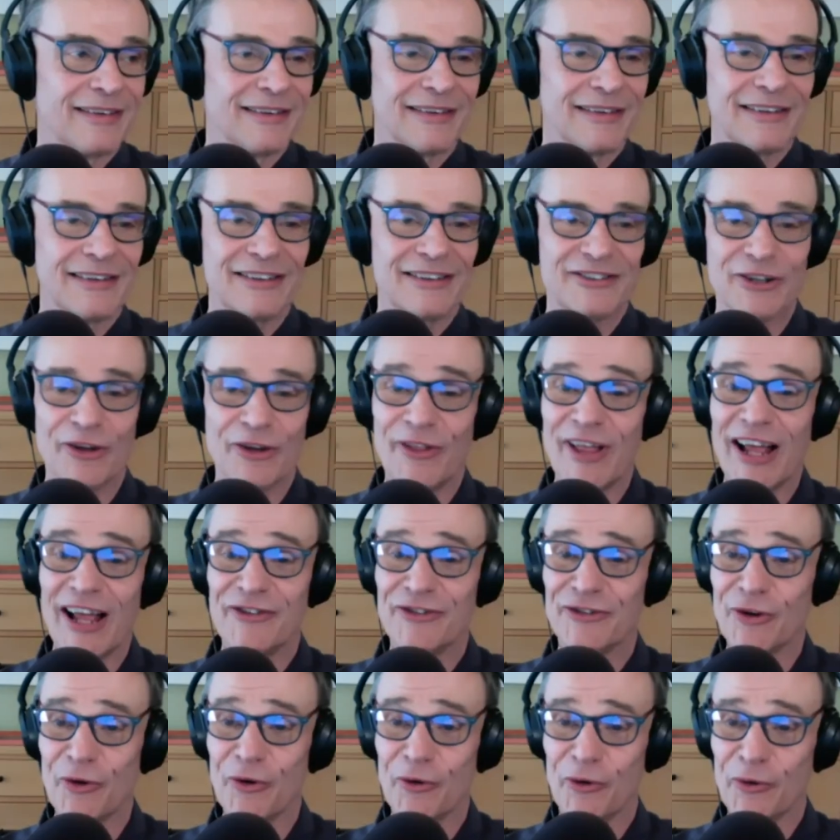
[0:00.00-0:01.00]
So that's
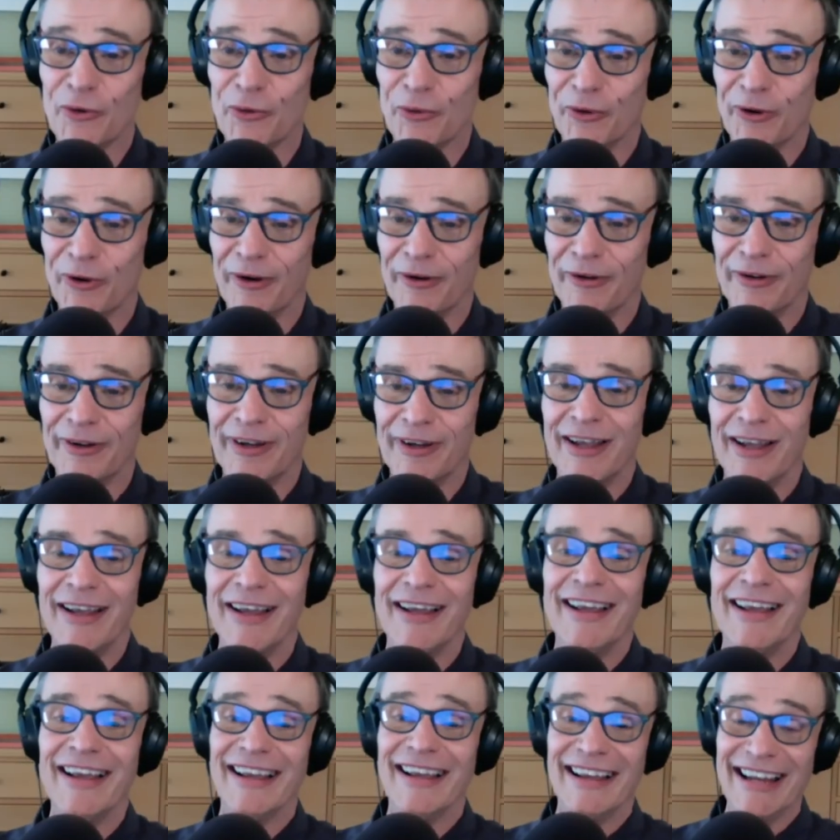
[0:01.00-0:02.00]
so cool.
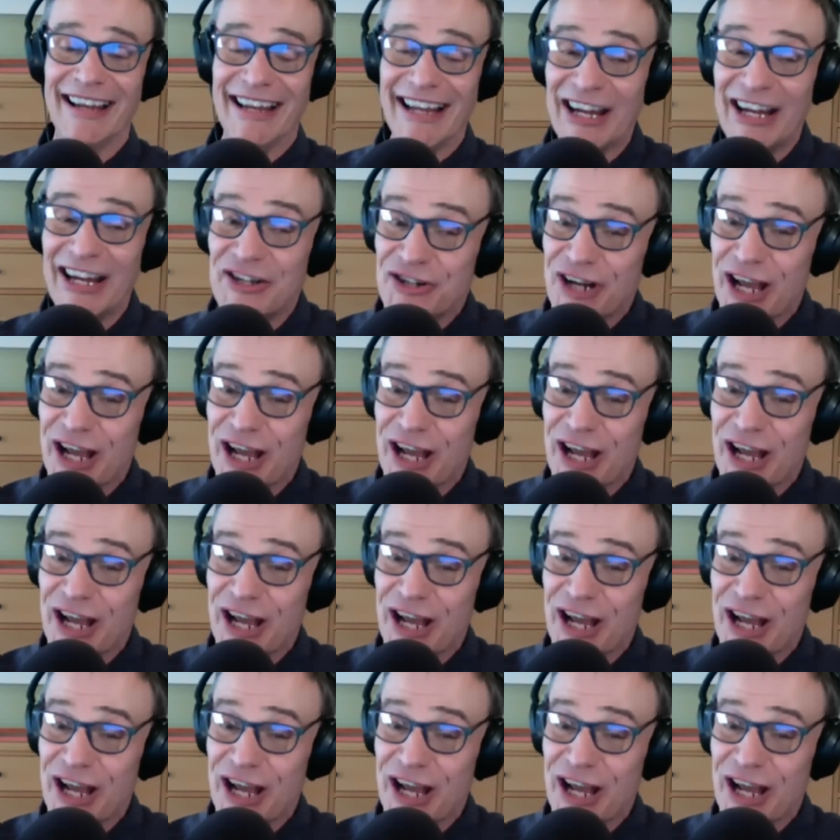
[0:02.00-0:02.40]
Each